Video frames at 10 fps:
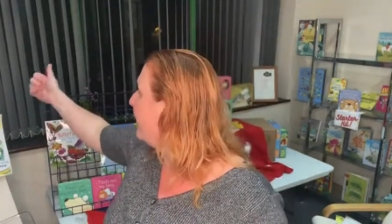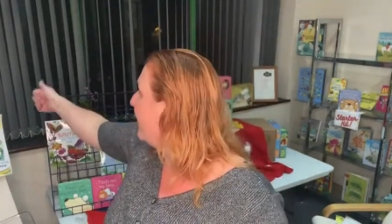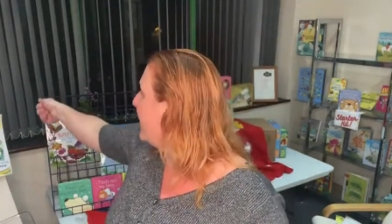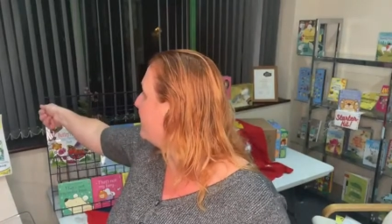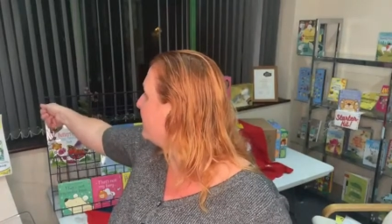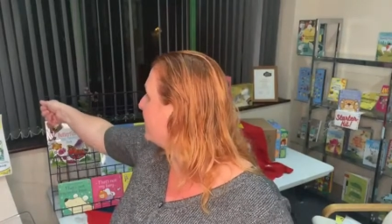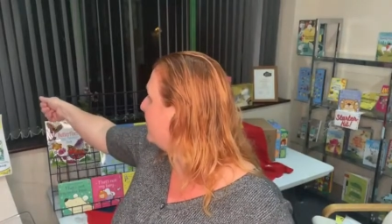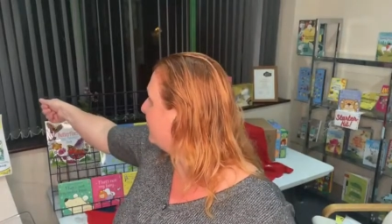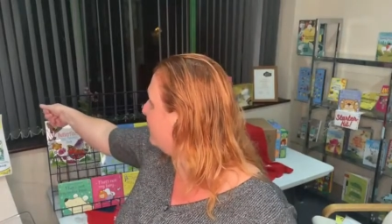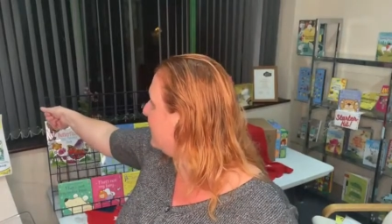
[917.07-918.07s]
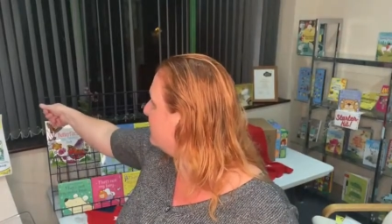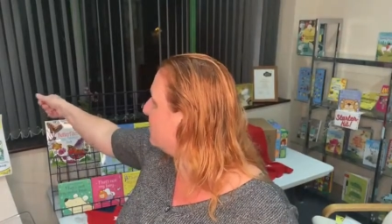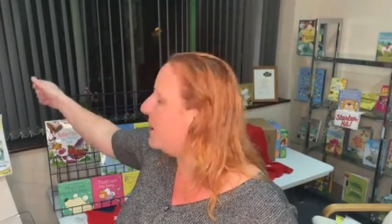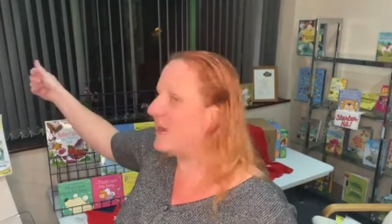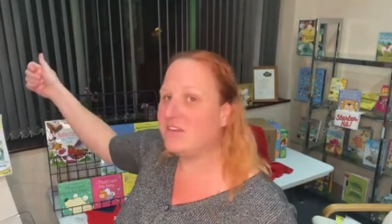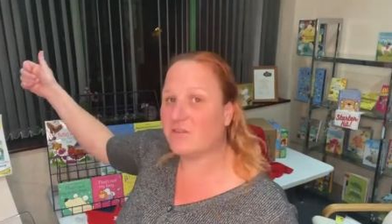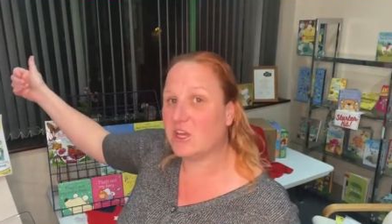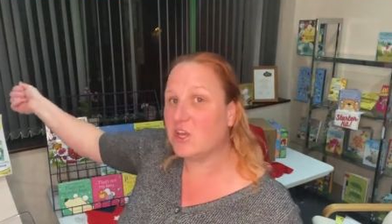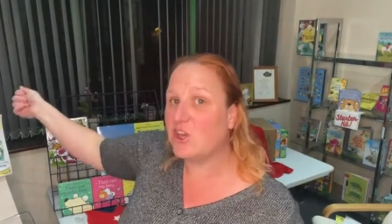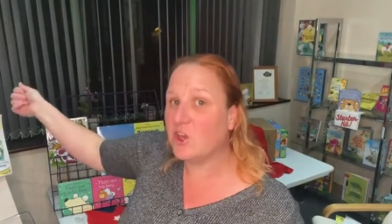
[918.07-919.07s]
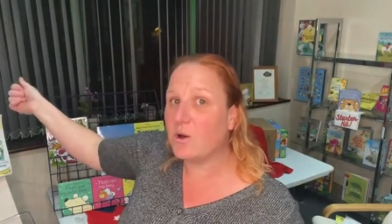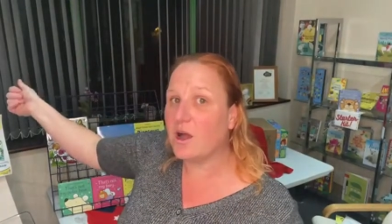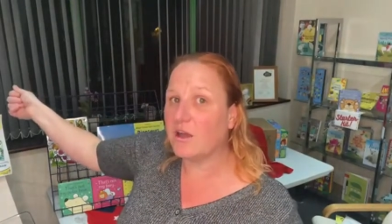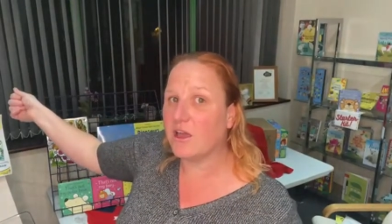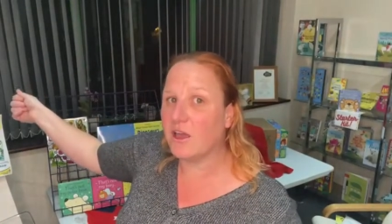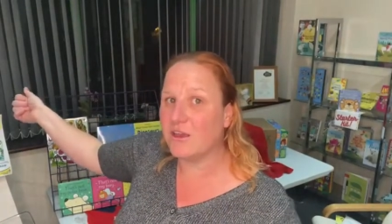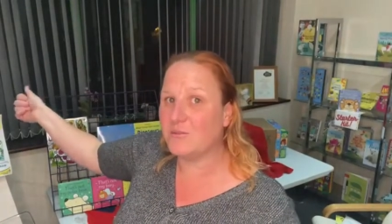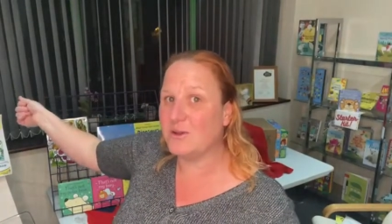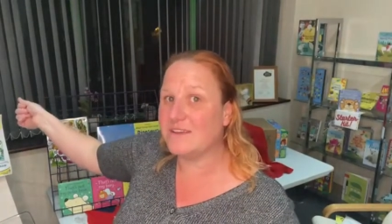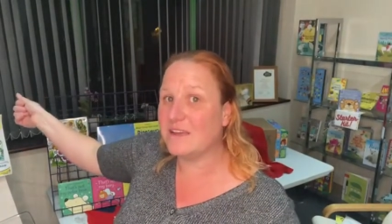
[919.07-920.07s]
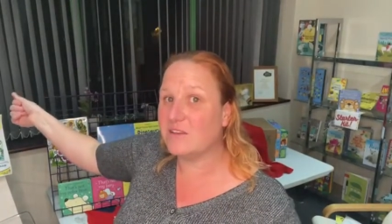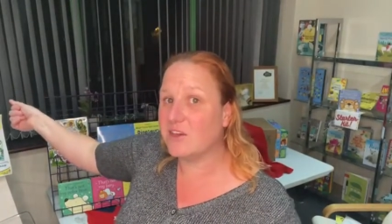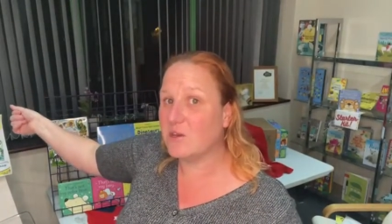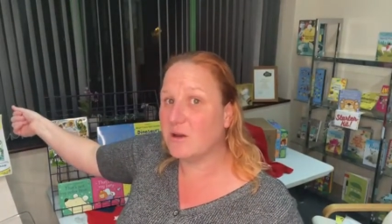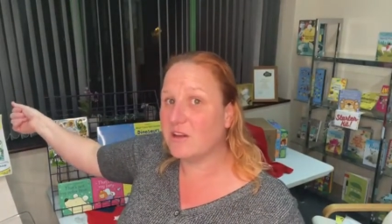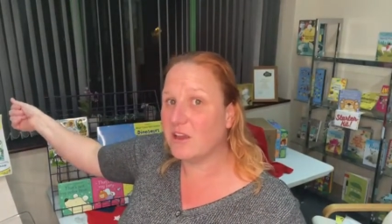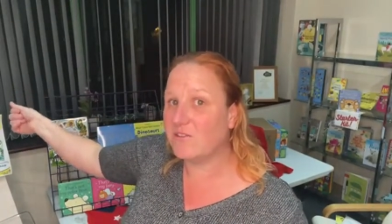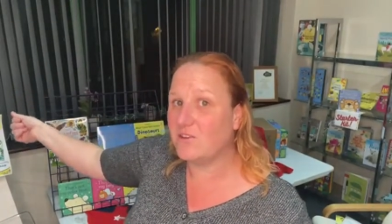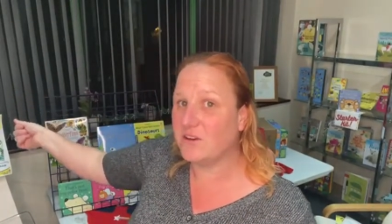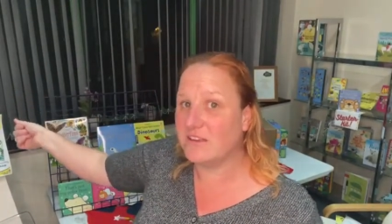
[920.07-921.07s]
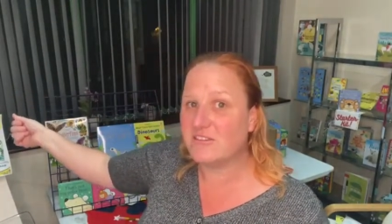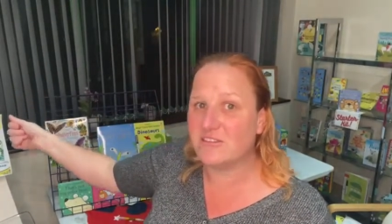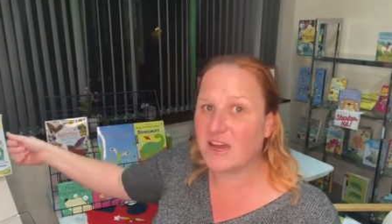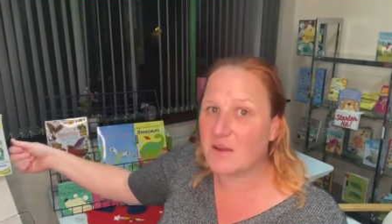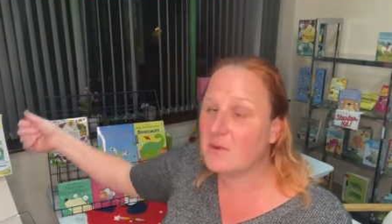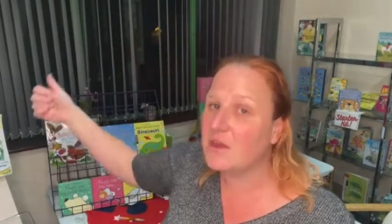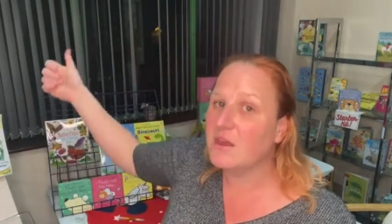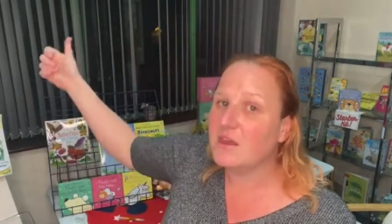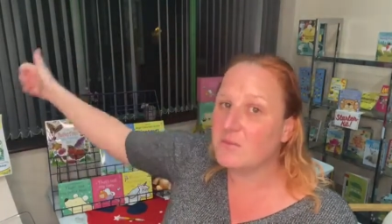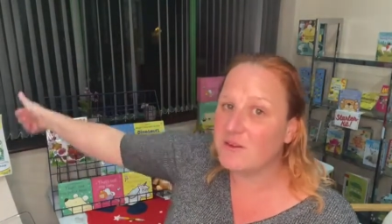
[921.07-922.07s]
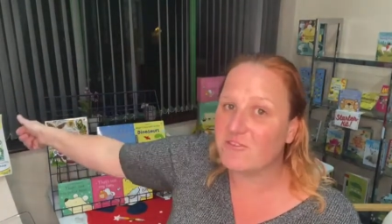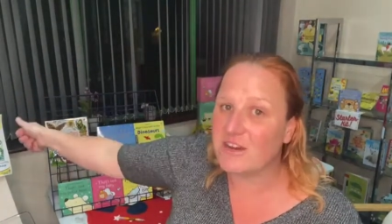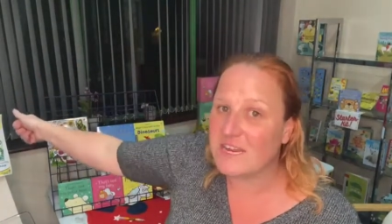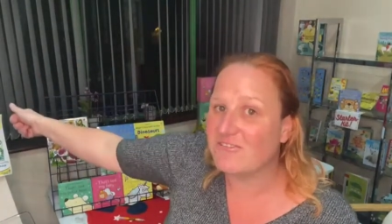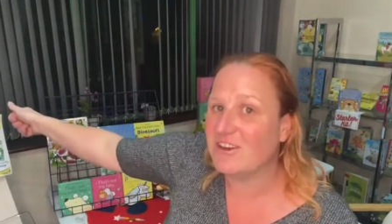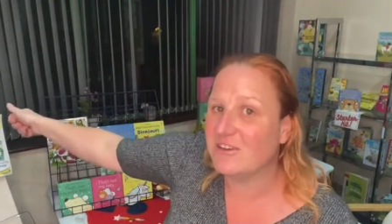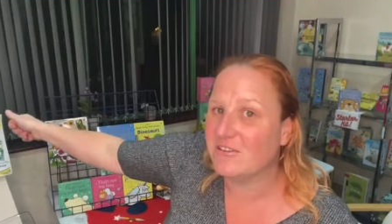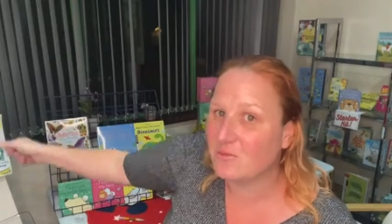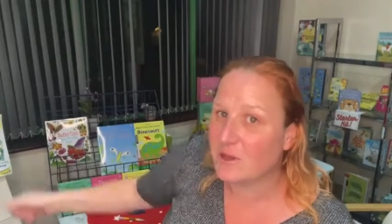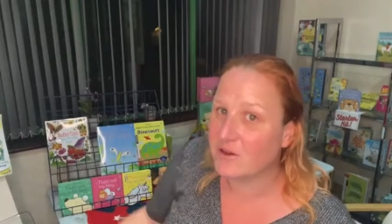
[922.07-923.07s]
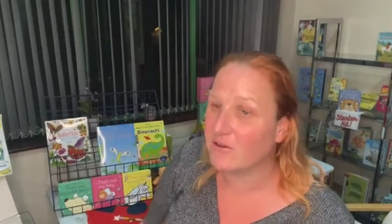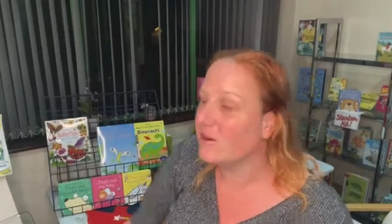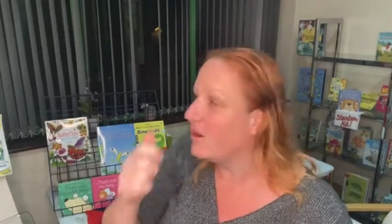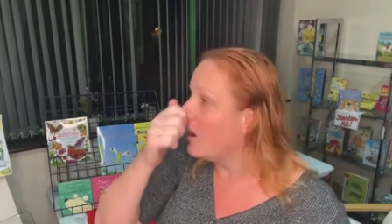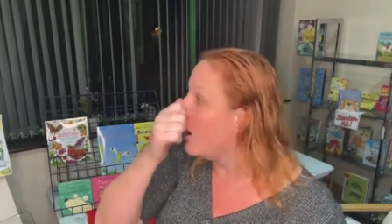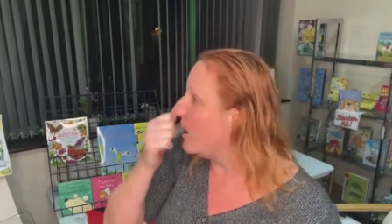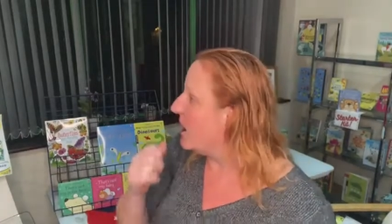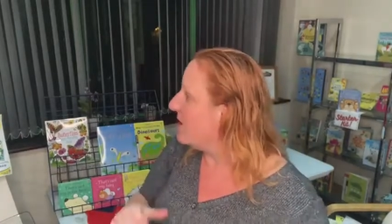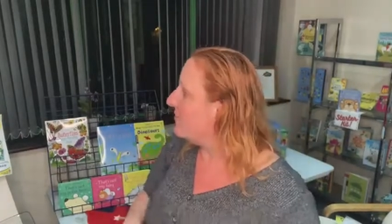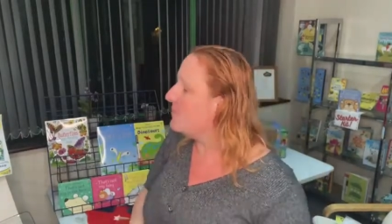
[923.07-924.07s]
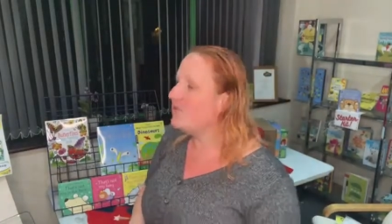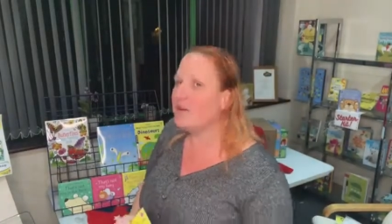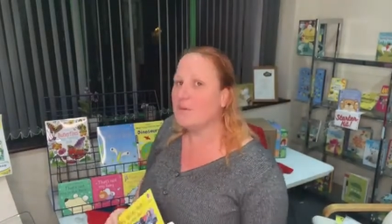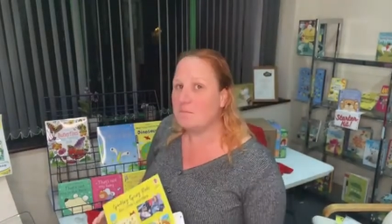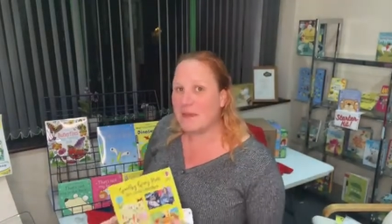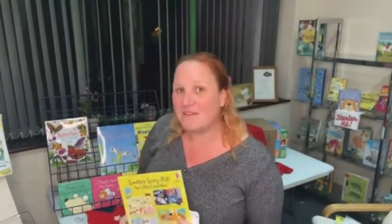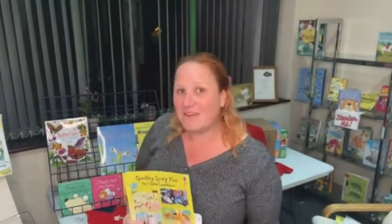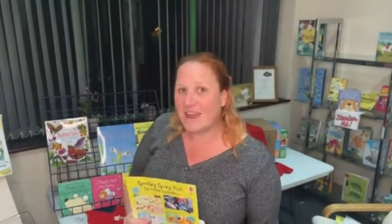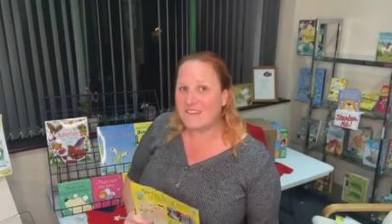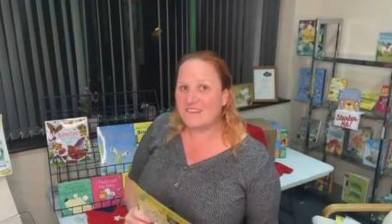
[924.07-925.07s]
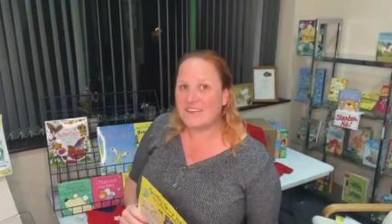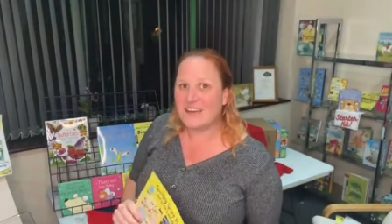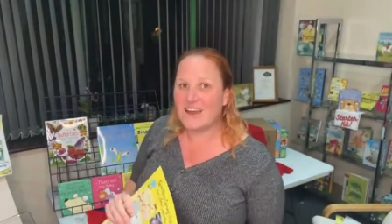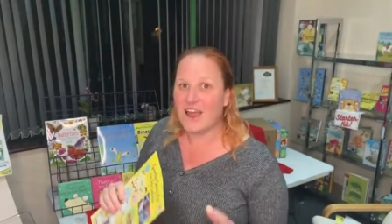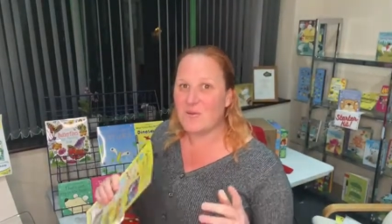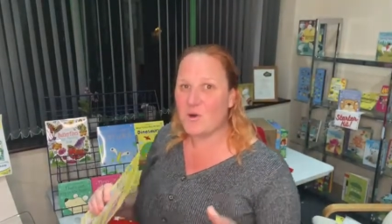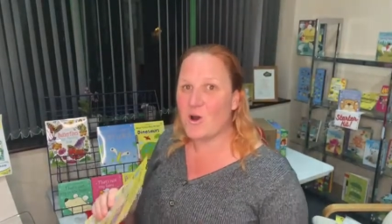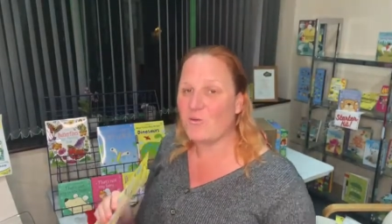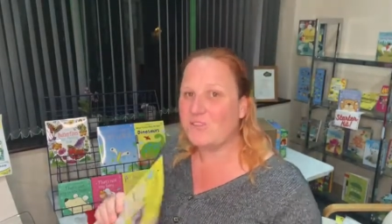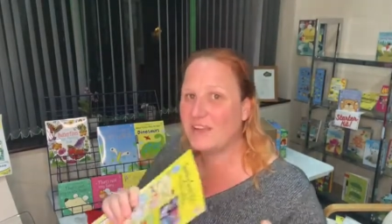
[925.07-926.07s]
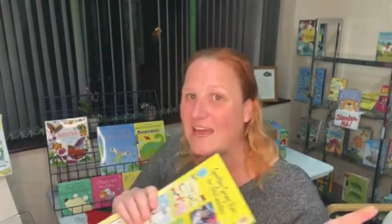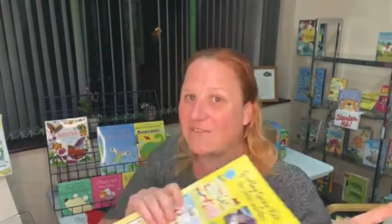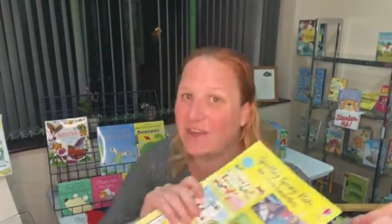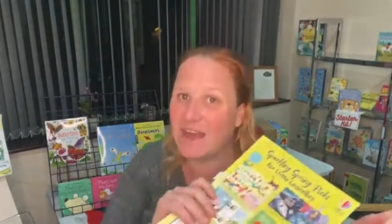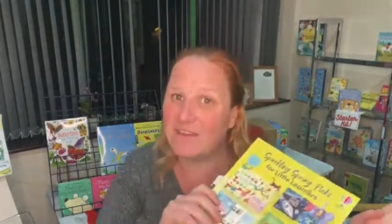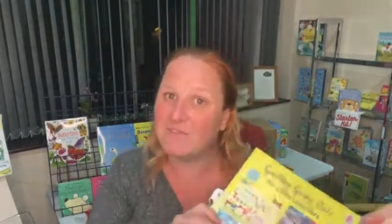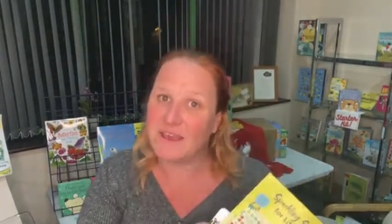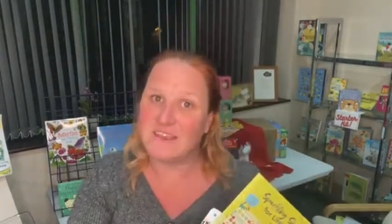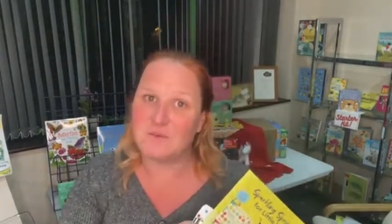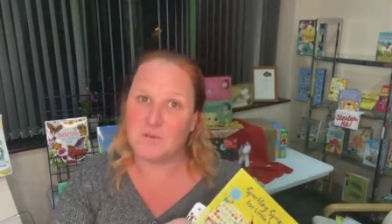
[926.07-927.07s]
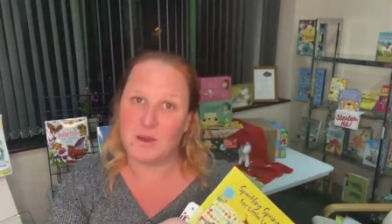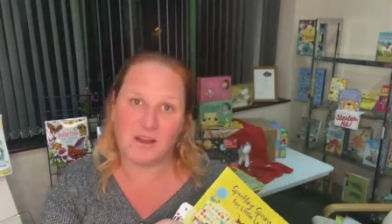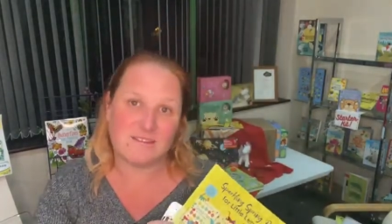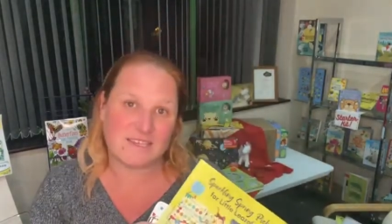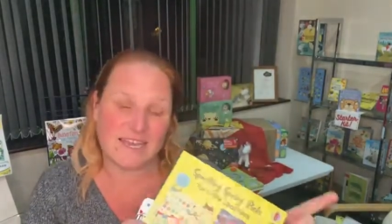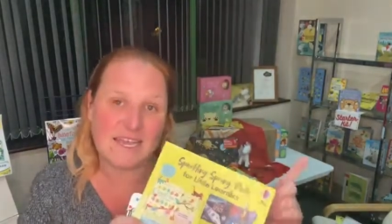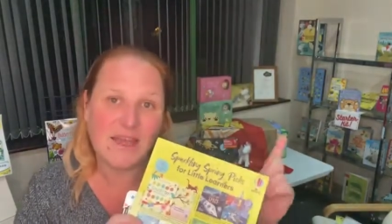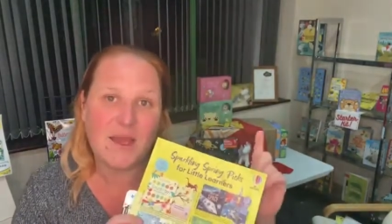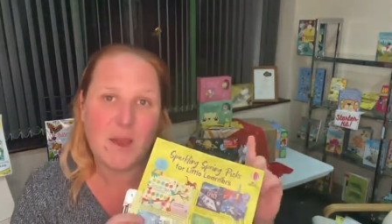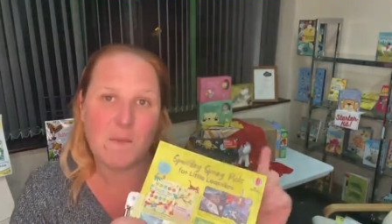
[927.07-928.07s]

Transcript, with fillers: um, your Facebook page, having a QR code, printing out the QR code for your Instagram can be really, really good as well. If I'm doing a big event, I will often have a Facebook party